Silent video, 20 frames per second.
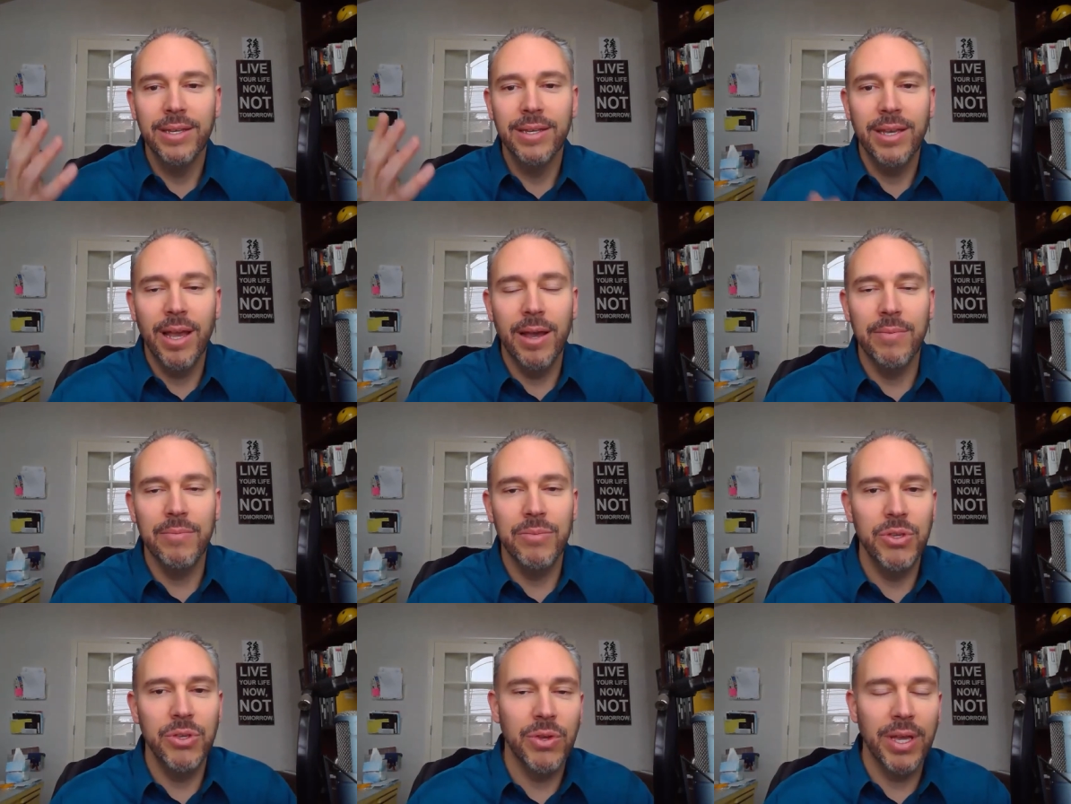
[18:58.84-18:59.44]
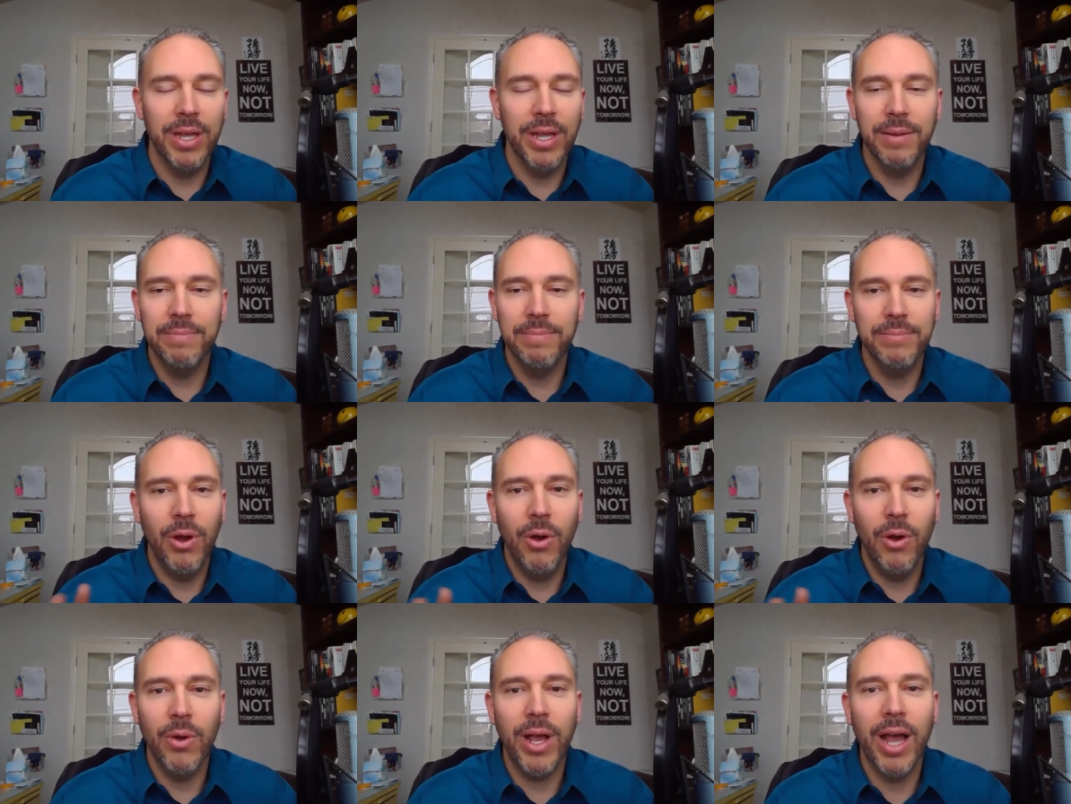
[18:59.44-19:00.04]
um, you get
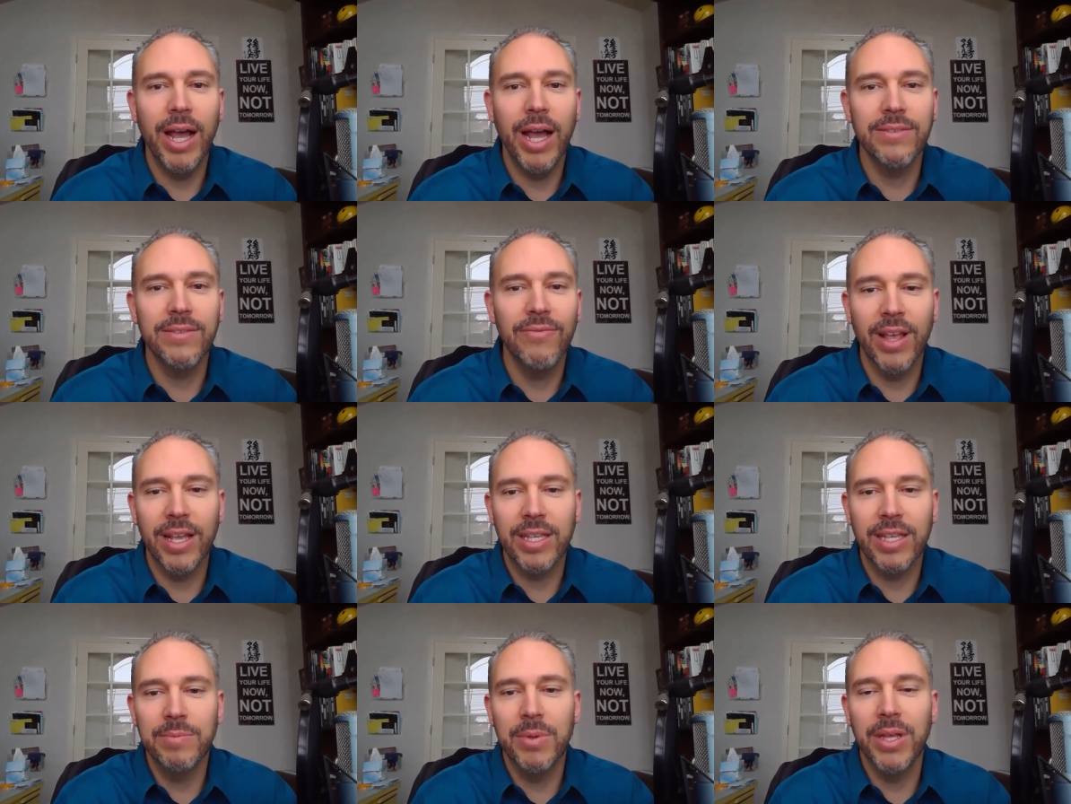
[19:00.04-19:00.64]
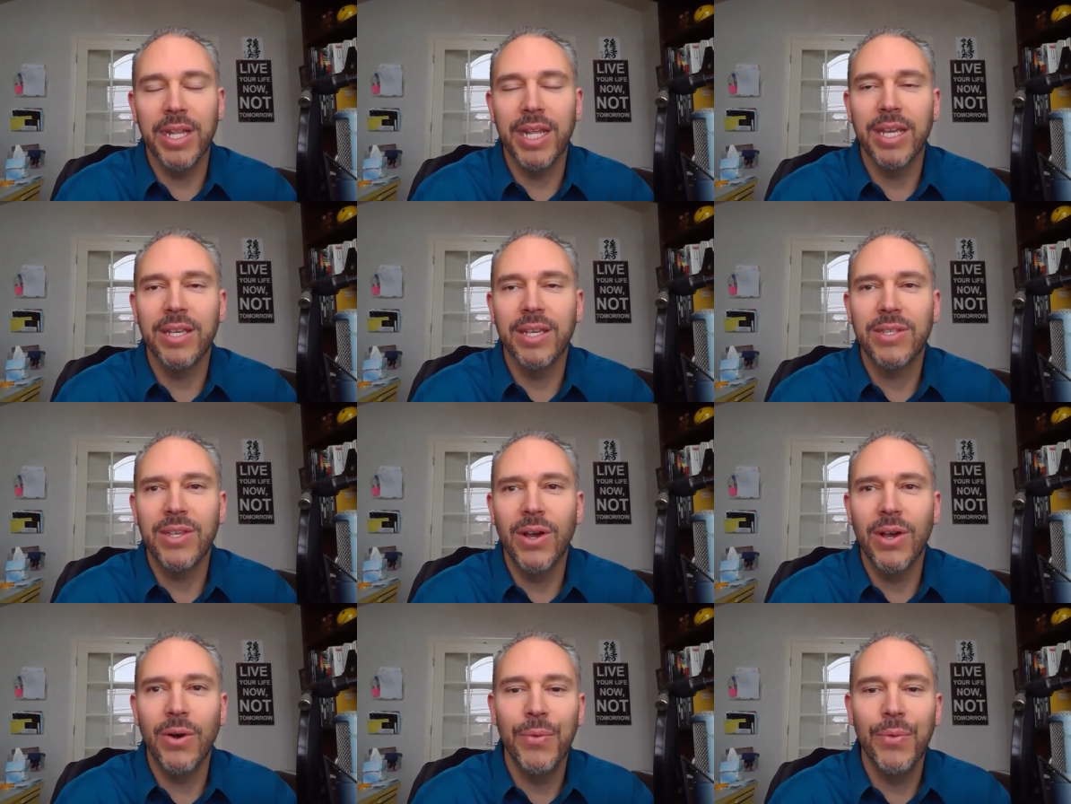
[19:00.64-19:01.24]
all kinds of flexibility.
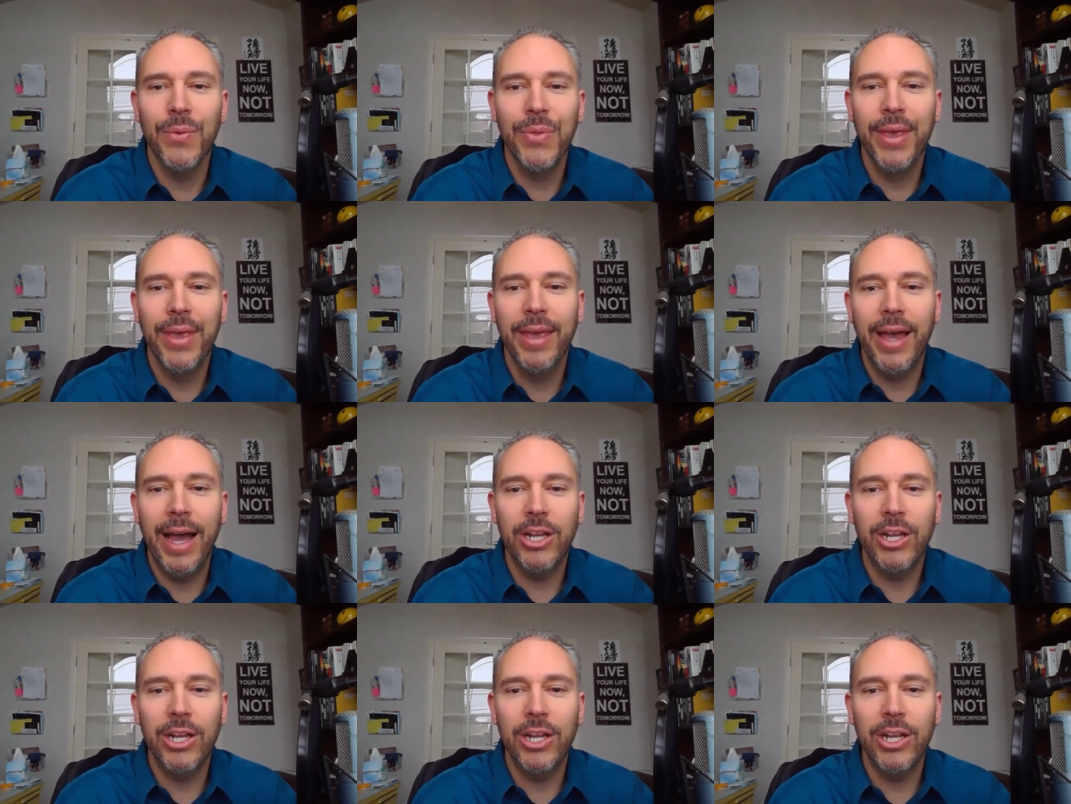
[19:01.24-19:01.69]
So I